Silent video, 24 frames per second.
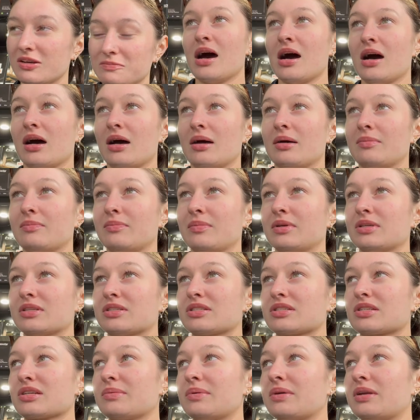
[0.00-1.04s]
It's
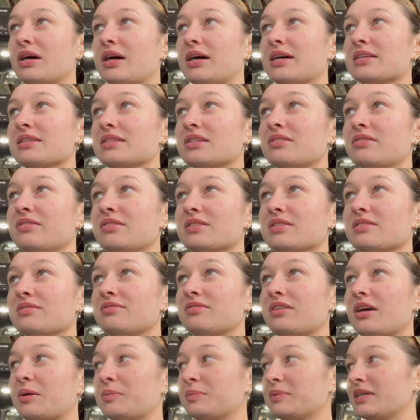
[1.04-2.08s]
gonna be nice to visit
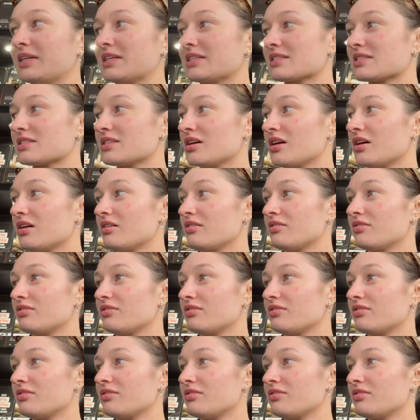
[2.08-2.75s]
family and stuff.